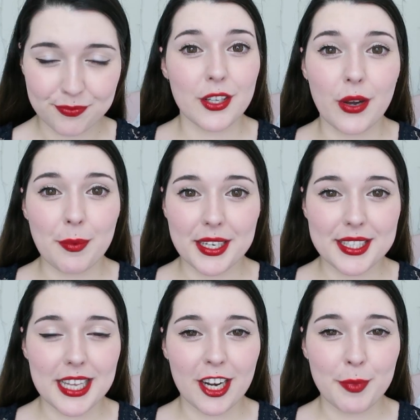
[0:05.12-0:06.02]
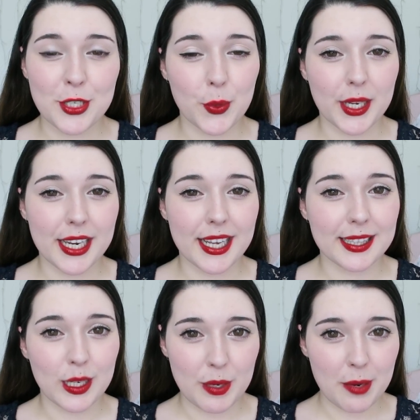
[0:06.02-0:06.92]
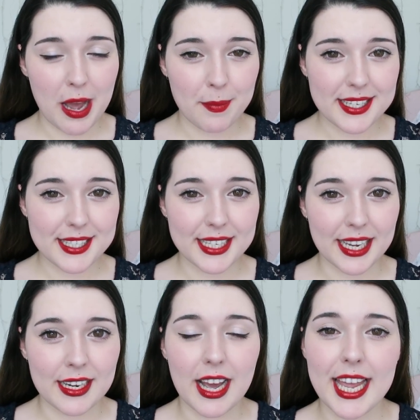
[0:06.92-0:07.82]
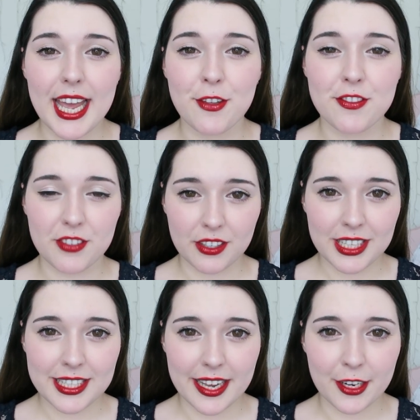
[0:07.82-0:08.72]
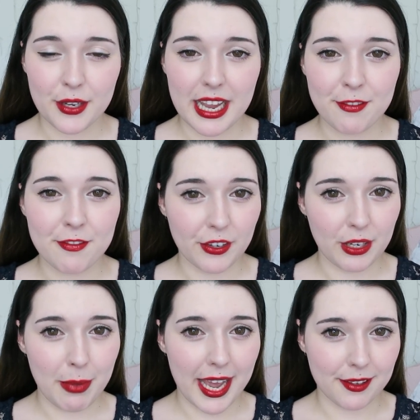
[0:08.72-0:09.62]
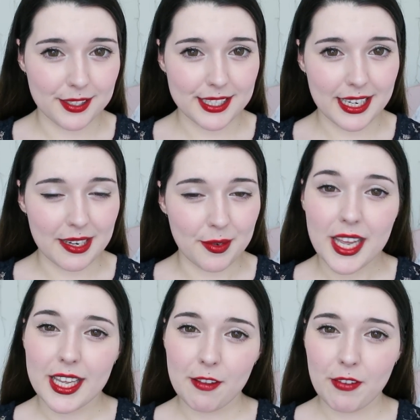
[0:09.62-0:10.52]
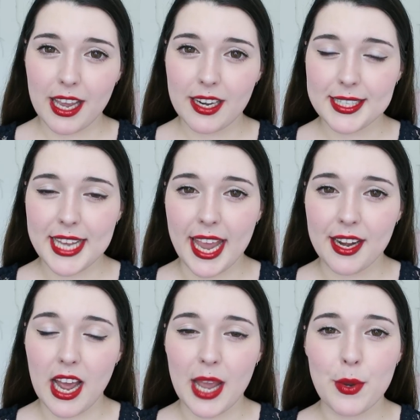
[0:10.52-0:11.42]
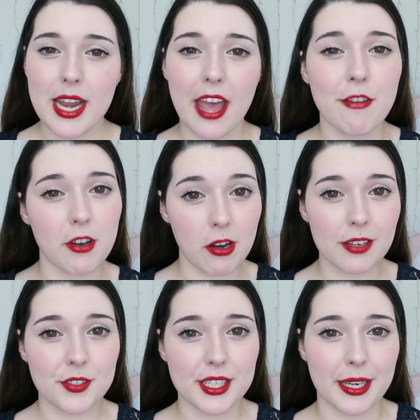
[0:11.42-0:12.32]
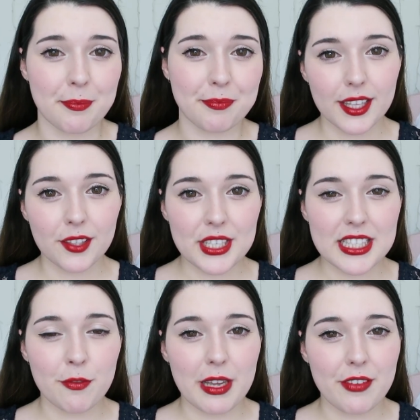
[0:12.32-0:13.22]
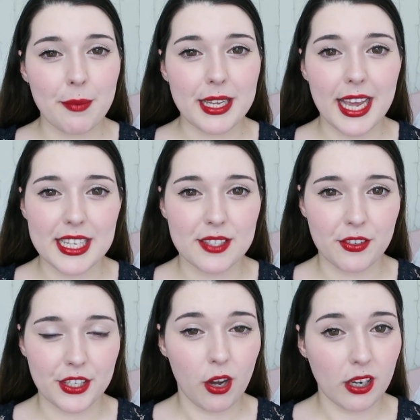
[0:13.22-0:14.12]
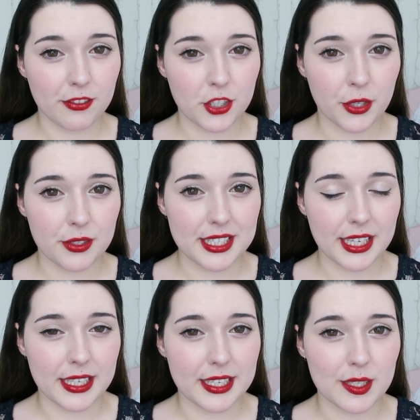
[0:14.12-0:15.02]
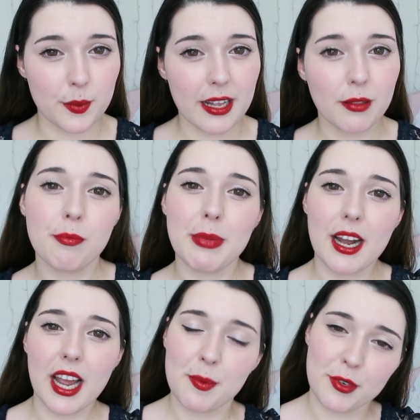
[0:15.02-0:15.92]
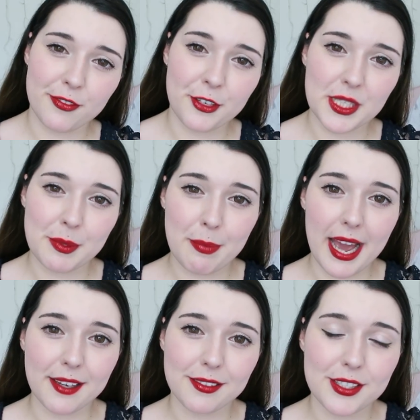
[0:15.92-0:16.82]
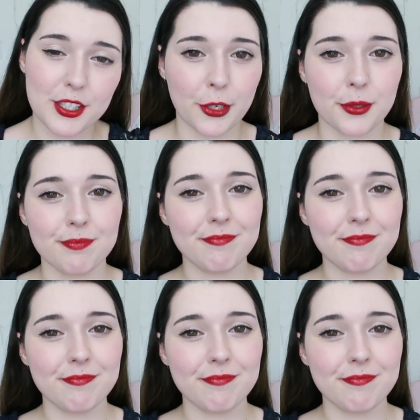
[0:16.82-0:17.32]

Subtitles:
So I'm going to start off by talking a little bit about my skin. I have very yellow and very pale skin. If I had a tan, I would have olive skin. The rest of my family has very olive toned skin as well, but I prefer to be pale, so